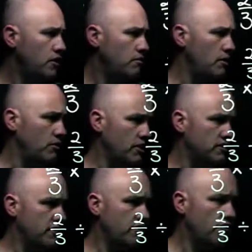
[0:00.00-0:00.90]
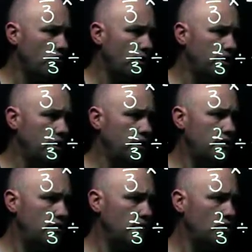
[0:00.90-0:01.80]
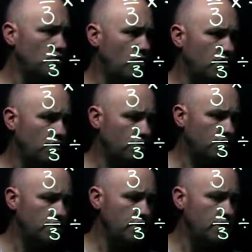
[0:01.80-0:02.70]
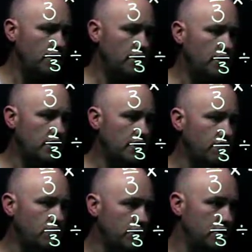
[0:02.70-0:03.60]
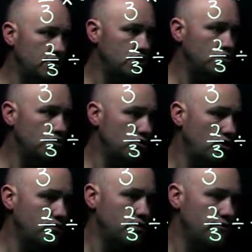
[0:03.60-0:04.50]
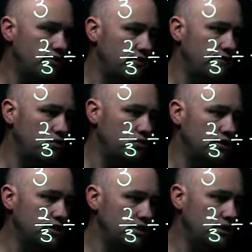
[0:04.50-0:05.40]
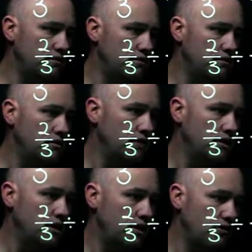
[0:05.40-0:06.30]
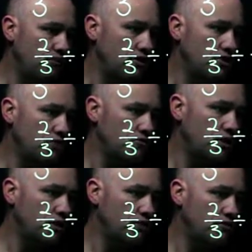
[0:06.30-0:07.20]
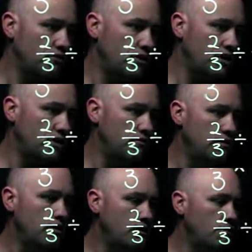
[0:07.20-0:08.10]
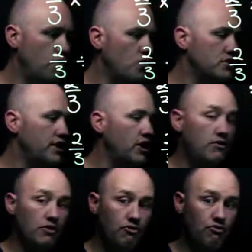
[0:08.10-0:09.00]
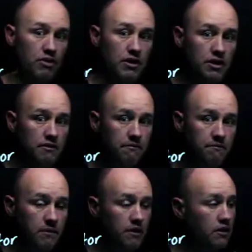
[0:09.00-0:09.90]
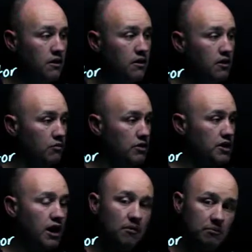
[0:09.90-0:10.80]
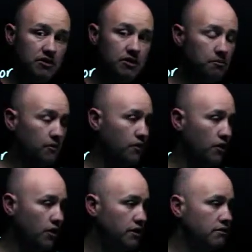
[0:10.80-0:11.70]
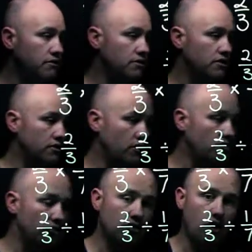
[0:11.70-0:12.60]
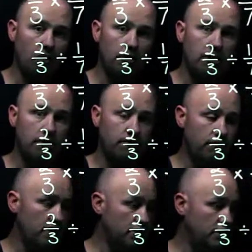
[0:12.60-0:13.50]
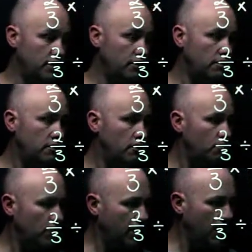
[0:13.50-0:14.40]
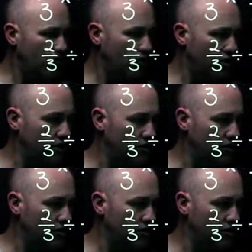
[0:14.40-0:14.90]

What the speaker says: But we get 7 over 1 here, I'm multiplying across there, and that gives me 2 times 7 is 14, and 3 times 1 is 3, 14 over 3, which can't be simplified, so there's no common factor here, but I can write it